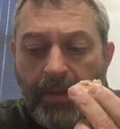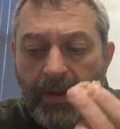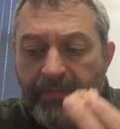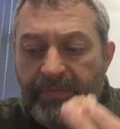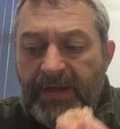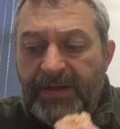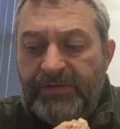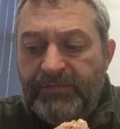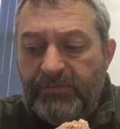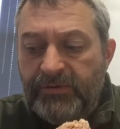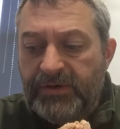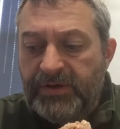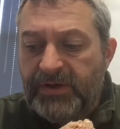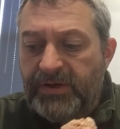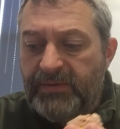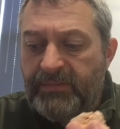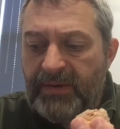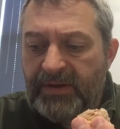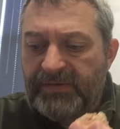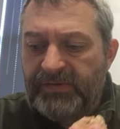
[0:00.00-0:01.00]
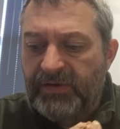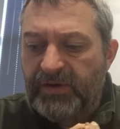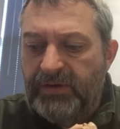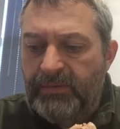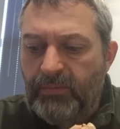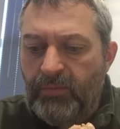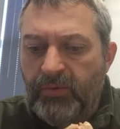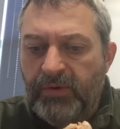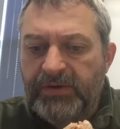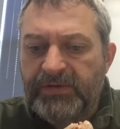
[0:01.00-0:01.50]
That's really good. It makes it good
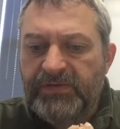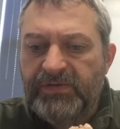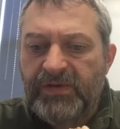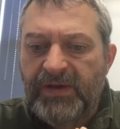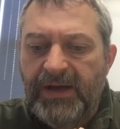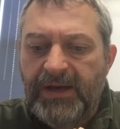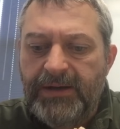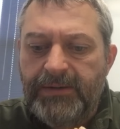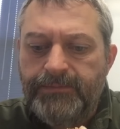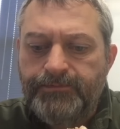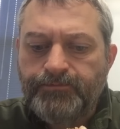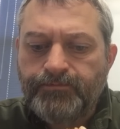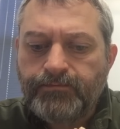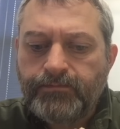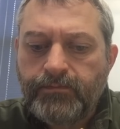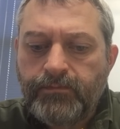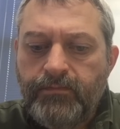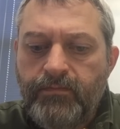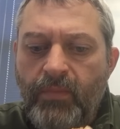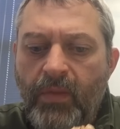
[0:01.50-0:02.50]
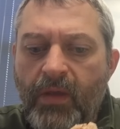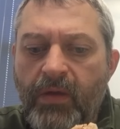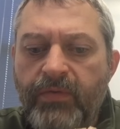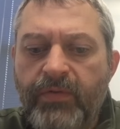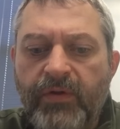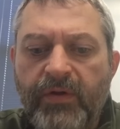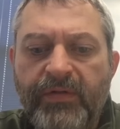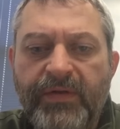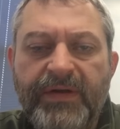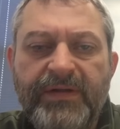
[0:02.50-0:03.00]
and moist. The
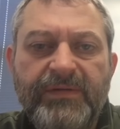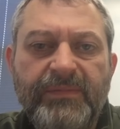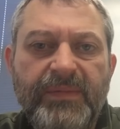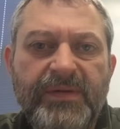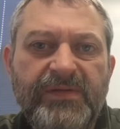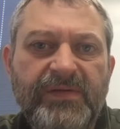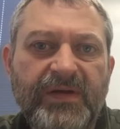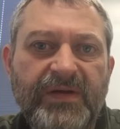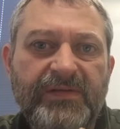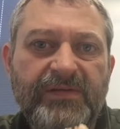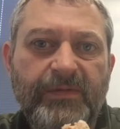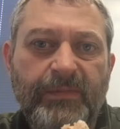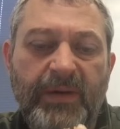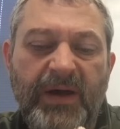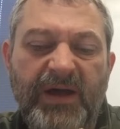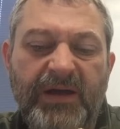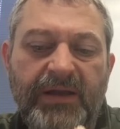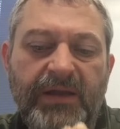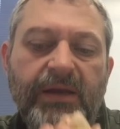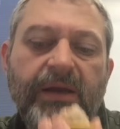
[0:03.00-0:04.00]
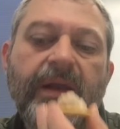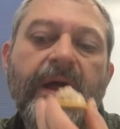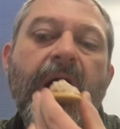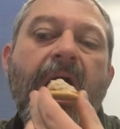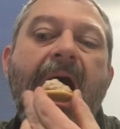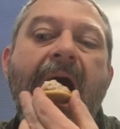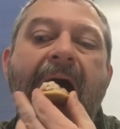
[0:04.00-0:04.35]
only thing it's missing is some onion.